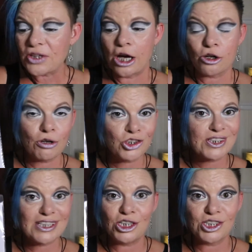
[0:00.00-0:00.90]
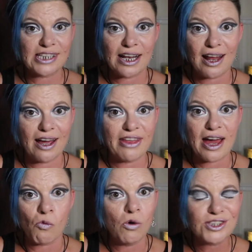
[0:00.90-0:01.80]
a cross stitch set like
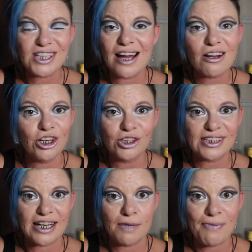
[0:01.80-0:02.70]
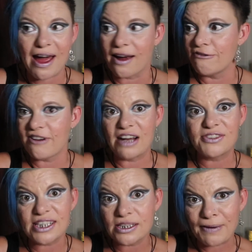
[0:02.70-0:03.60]
that, what's that going to set you back?
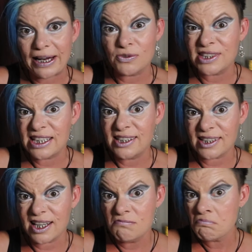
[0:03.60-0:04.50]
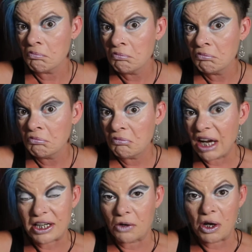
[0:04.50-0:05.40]
£5-6 easy?
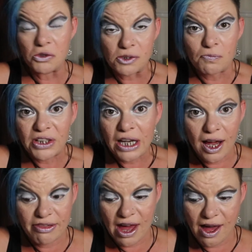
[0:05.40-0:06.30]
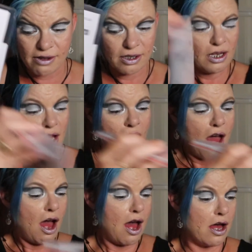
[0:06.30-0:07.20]
I don't know, something like that.
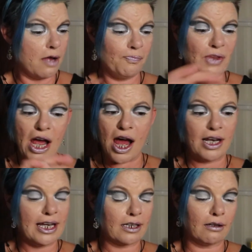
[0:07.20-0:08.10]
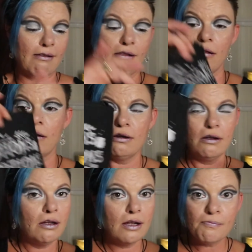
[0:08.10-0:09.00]
A little
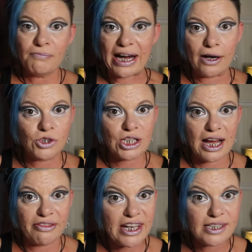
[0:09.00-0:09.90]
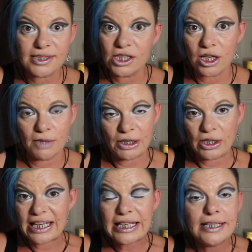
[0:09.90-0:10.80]
pouch like this, you're going to
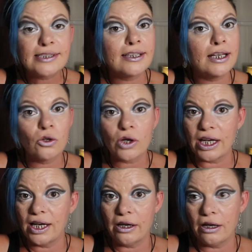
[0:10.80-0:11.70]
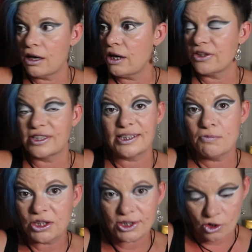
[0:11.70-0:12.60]
be easily looking at the
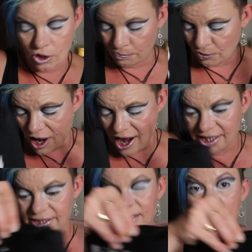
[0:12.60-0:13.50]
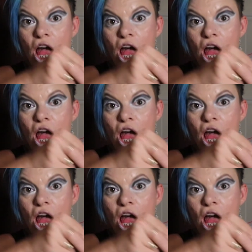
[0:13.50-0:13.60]
similar sort of price.